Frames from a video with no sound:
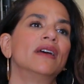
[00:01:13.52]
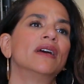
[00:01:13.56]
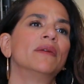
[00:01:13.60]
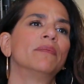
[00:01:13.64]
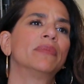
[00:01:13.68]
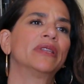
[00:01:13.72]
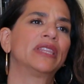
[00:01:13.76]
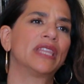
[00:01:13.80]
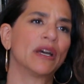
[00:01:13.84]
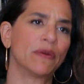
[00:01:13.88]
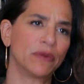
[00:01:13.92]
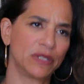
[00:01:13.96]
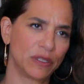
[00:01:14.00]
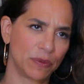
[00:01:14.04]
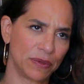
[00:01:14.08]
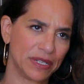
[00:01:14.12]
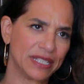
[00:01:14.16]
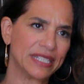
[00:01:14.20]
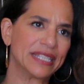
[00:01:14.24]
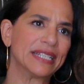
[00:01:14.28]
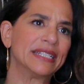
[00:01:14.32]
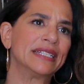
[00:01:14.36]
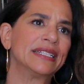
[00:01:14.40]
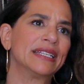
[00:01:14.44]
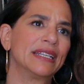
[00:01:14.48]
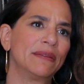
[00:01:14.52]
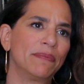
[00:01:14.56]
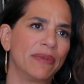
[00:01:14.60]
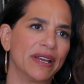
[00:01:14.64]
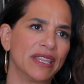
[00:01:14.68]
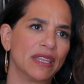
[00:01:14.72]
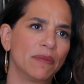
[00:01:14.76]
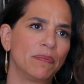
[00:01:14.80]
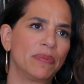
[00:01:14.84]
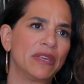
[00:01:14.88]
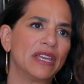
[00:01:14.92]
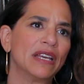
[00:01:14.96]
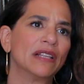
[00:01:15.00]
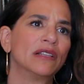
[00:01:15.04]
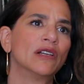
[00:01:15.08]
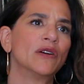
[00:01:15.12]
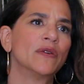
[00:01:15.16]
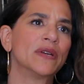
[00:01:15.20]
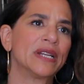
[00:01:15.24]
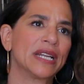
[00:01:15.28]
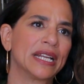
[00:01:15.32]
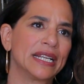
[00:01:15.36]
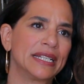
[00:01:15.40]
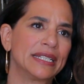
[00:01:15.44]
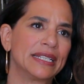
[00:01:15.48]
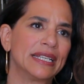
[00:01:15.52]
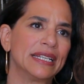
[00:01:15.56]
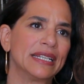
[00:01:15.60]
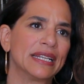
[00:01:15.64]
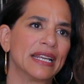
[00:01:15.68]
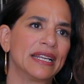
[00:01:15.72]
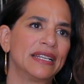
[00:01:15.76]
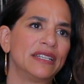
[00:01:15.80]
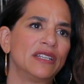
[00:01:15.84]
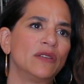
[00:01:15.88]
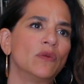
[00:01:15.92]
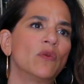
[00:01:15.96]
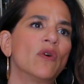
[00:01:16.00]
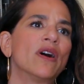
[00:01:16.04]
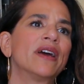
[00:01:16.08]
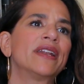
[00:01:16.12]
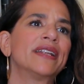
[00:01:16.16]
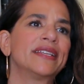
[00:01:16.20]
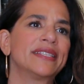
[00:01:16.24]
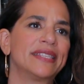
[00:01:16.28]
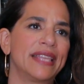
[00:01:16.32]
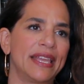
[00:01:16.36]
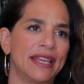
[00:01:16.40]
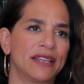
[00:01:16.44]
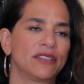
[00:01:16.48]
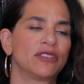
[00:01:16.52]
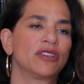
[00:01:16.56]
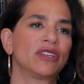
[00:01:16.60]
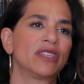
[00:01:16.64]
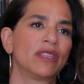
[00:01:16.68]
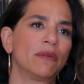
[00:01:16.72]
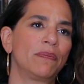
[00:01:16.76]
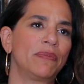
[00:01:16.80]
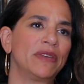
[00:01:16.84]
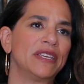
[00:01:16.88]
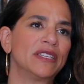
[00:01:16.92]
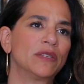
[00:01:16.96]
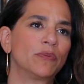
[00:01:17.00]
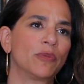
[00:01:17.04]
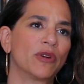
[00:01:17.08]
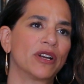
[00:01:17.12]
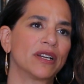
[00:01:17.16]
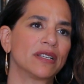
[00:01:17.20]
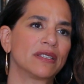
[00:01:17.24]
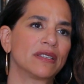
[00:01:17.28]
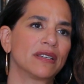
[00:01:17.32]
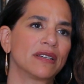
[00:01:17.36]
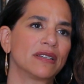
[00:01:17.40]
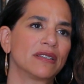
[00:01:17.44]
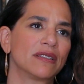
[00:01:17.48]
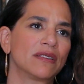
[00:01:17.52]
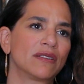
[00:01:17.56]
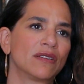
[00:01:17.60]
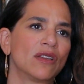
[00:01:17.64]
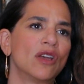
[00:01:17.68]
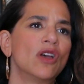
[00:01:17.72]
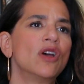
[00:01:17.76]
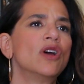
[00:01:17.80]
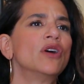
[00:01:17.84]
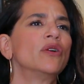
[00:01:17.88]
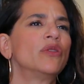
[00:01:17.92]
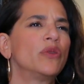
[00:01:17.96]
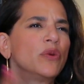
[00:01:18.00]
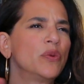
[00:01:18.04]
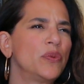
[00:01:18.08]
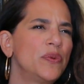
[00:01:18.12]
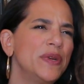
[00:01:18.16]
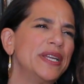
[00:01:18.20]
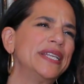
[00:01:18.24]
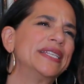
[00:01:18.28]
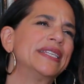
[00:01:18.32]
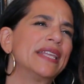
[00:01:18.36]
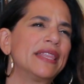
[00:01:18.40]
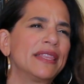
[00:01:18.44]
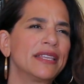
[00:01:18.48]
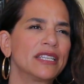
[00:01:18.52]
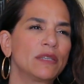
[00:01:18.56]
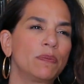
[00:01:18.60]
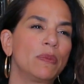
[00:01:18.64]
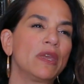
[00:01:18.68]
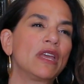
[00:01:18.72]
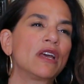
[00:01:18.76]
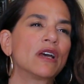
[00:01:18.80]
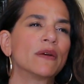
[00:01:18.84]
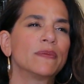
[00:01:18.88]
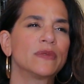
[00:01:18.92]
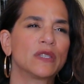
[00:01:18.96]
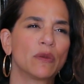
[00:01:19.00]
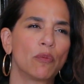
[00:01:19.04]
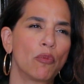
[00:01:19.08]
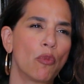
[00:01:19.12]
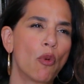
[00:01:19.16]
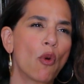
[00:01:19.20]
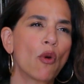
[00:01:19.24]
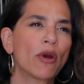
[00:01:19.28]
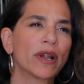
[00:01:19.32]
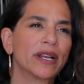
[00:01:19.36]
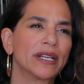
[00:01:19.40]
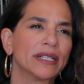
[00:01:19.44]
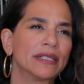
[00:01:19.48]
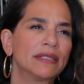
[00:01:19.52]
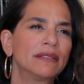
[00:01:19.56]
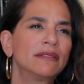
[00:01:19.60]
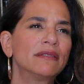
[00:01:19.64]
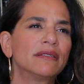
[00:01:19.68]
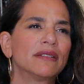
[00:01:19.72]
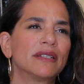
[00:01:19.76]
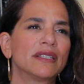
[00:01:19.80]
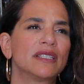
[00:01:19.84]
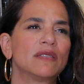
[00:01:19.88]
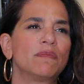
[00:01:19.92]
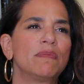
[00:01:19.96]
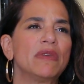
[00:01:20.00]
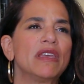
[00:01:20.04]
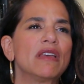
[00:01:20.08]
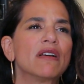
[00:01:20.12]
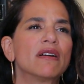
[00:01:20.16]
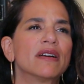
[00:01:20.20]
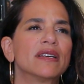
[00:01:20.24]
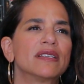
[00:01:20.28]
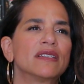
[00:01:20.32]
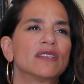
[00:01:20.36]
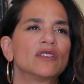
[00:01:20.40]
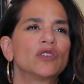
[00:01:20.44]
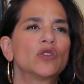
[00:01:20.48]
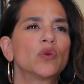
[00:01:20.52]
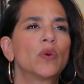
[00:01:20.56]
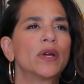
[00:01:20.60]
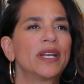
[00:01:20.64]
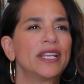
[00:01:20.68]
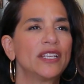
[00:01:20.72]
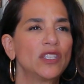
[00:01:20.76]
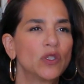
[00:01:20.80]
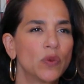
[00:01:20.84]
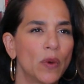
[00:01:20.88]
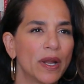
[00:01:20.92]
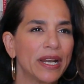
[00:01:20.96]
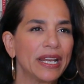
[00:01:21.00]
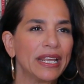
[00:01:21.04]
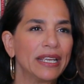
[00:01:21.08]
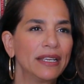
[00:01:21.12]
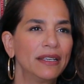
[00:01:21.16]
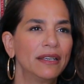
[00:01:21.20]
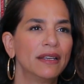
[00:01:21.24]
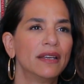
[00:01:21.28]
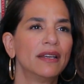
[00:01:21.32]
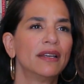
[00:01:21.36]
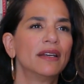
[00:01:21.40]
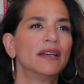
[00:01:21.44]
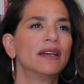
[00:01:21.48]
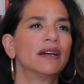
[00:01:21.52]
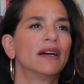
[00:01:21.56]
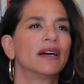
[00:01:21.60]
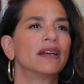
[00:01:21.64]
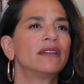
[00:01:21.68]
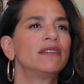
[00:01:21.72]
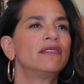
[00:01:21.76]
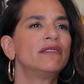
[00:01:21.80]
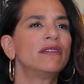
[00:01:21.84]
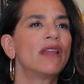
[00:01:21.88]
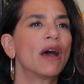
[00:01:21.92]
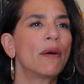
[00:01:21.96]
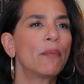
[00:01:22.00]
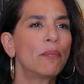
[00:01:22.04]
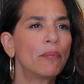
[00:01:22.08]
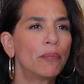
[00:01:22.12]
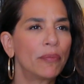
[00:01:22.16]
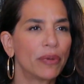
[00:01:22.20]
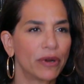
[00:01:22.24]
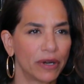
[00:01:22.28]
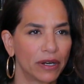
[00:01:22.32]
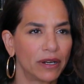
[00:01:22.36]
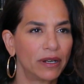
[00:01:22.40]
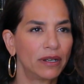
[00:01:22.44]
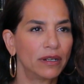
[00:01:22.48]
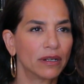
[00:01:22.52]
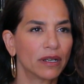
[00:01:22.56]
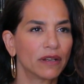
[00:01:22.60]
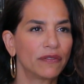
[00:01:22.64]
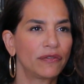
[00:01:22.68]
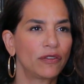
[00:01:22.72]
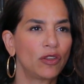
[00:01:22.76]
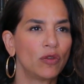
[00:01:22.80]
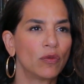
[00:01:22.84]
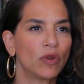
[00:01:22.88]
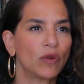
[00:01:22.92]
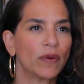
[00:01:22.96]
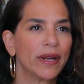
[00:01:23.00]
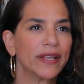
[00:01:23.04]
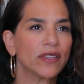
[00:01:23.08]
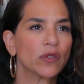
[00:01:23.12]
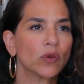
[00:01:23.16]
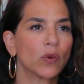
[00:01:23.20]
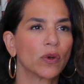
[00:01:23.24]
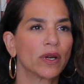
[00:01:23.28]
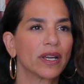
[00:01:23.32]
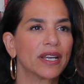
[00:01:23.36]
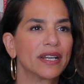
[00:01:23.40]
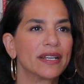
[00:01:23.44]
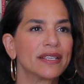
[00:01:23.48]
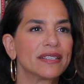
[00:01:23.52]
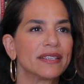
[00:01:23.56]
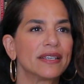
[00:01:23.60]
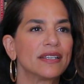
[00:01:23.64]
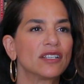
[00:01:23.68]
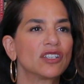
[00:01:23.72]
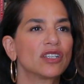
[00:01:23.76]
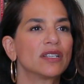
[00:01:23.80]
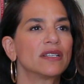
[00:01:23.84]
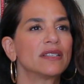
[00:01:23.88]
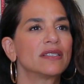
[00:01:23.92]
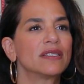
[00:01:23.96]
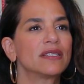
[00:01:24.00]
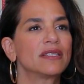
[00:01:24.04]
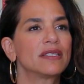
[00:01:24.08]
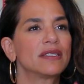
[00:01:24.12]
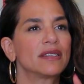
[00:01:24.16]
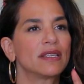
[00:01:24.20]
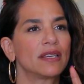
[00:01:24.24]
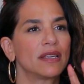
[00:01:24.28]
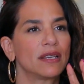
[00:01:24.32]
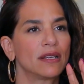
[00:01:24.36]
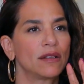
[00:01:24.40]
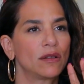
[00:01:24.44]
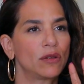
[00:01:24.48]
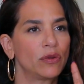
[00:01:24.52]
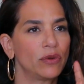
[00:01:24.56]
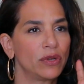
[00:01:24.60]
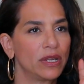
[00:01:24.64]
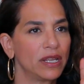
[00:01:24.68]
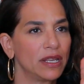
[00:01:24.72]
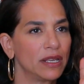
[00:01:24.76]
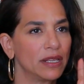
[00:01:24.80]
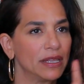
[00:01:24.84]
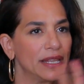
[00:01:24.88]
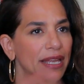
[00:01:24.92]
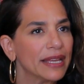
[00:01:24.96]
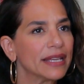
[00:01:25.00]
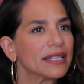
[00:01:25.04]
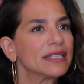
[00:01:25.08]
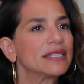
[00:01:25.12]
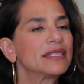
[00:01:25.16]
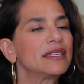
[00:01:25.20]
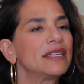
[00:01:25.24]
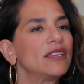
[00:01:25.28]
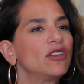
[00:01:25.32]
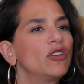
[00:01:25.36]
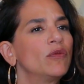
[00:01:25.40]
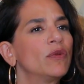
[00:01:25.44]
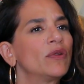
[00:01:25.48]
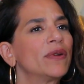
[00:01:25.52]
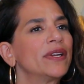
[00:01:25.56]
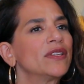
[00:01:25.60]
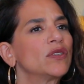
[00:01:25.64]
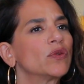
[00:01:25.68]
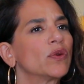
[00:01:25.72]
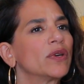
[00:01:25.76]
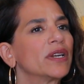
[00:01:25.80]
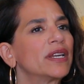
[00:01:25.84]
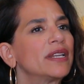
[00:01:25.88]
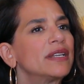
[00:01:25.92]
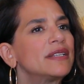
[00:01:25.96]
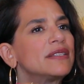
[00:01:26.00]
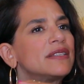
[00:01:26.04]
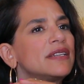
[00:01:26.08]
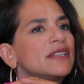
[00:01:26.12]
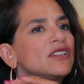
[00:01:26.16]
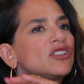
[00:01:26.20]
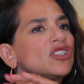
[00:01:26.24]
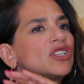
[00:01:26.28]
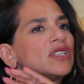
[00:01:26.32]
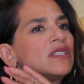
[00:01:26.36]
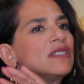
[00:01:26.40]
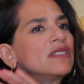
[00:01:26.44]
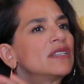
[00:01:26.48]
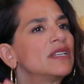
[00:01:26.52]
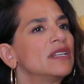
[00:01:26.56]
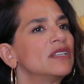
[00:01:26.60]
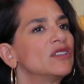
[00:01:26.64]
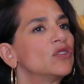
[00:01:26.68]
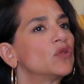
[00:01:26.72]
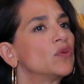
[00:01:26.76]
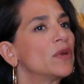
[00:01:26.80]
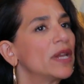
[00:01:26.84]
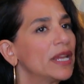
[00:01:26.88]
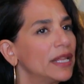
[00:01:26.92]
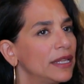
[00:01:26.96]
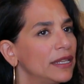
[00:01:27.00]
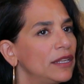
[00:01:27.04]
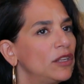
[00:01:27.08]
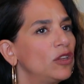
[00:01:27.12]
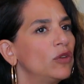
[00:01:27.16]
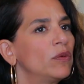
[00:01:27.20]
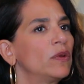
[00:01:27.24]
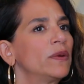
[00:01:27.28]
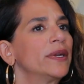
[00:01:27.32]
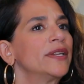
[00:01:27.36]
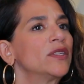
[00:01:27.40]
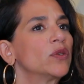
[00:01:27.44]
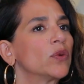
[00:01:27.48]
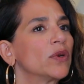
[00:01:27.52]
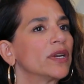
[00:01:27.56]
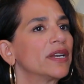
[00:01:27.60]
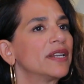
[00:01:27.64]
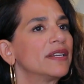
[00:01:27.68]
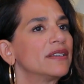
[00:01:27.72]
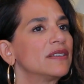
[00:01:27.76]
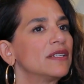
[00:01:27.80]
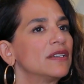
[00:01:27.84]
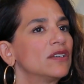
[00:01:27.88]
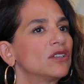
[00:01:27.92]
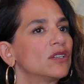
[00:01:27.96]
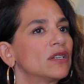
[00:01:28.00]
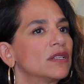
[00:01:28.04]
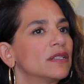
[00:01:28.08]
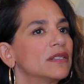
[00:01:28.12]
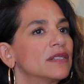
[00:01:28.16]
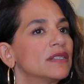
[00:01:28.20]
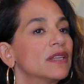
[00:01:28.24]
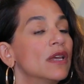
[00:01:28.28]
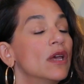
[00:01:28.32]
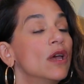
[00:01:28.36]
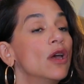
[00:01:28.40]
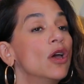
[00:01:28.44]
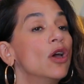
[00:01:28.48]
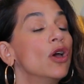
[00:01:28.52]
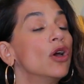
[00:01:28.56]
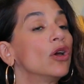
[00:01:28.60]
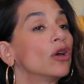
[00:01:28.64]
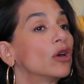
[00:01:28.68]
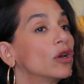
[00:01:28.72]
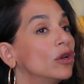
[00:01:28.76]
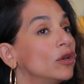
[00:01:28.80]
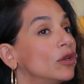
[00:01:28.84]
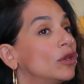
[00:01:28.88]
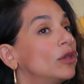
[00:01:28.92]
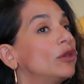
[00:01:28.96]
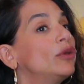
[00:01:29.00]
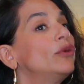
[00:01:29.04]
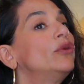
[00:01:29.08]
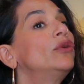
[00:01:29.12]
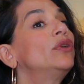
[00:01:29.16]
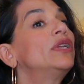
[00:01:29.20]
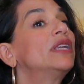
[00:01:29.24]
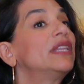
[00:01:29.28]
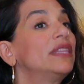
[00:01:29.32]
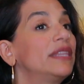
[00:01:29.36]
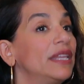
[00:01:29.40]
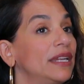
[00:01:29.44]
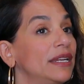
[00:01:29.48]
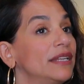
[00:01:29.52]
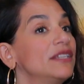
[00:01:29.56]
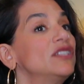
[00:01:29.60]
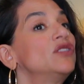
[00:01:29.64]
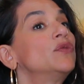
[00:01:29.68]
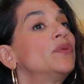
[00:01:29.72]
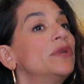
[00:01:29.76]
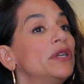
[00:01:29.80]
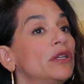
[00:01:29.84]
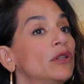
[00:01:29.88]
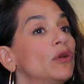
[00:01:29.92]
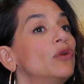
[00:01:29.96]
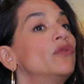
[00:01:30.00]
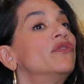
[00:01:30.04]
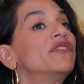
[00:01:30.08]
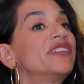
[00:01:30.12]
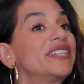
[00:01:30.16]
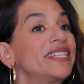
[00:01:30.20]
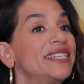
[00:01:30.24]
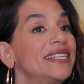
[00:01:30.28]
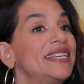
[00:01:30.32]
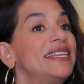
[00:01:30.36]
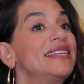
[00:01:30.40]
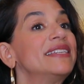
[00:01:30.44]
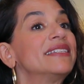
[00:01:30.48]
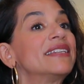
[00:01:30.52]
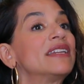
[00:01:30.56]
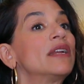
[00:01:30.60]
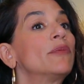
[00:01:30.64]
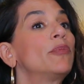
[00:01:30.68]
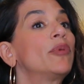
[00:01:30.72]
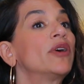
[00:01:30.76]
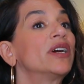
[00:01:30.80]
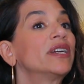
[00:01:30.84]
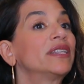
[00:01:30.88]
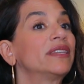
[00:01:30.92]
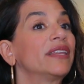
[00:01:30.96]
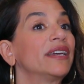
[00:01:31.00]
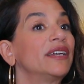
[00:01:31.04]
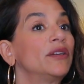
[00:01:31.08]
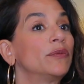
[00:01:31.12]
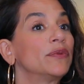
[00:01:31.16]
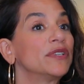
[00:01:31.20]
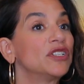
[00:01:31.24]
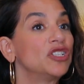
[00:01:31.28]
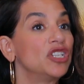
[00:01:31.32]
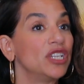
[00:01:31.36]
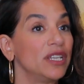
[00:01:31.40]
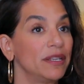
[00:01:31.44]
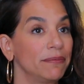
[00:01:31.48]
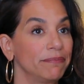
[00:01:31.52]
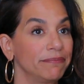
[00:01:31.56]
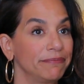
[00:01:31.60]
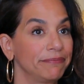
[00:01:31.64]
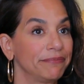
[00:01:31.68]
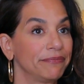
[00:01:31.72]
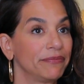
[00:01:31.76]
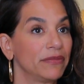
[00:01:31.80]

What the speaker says: but that was rescinded by the PLO in 1991 as they entered the peace process. The reason this becomes important is because in 2020, a number of human rights organizations, including legacy human rights organizations and Israeli human rights organizations, concluded that Israel oversees an apartheid regime.